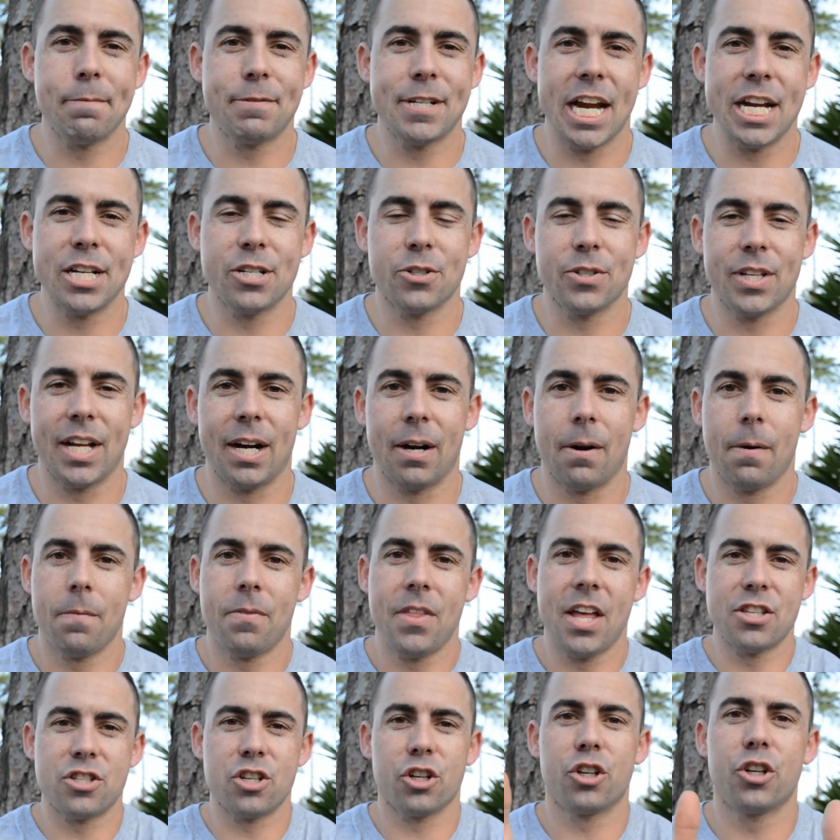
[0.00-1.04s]
changer there.
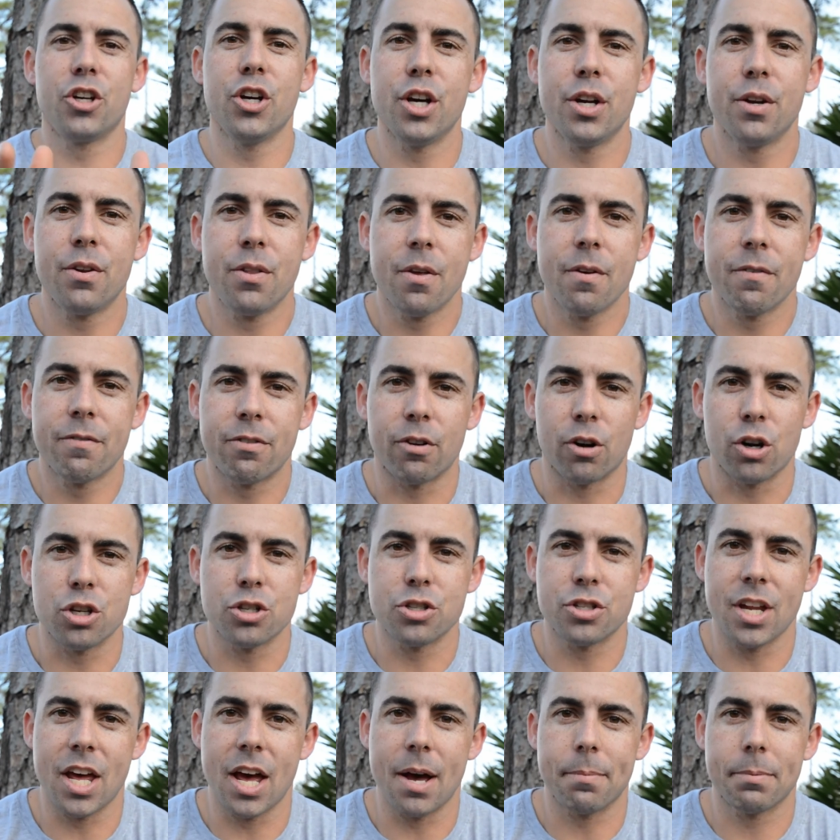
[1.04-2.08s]
That's a good first
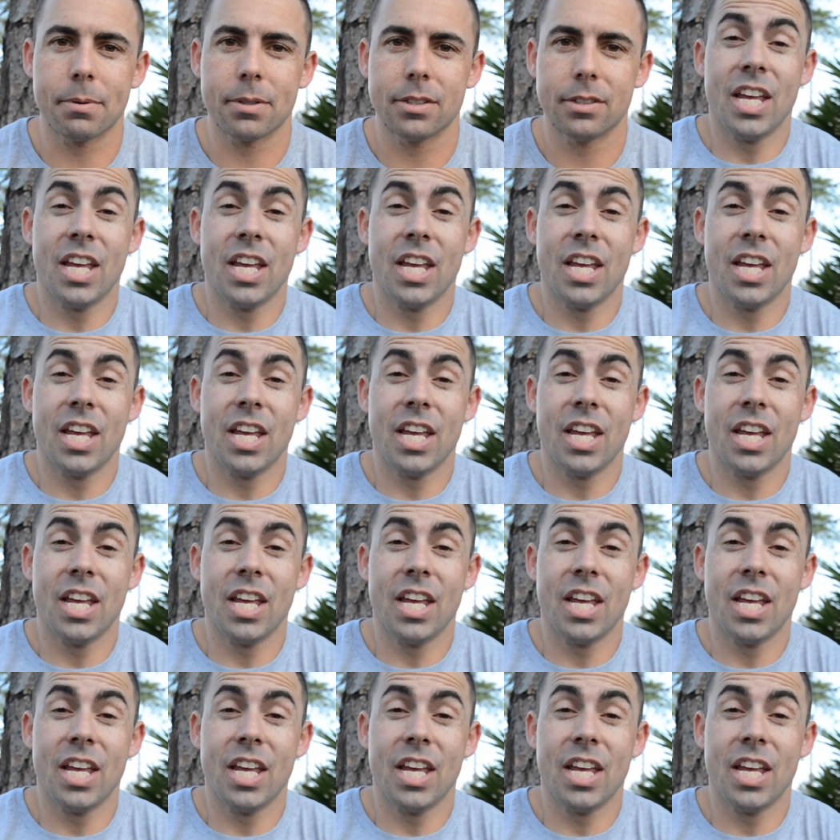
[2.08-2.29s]
step.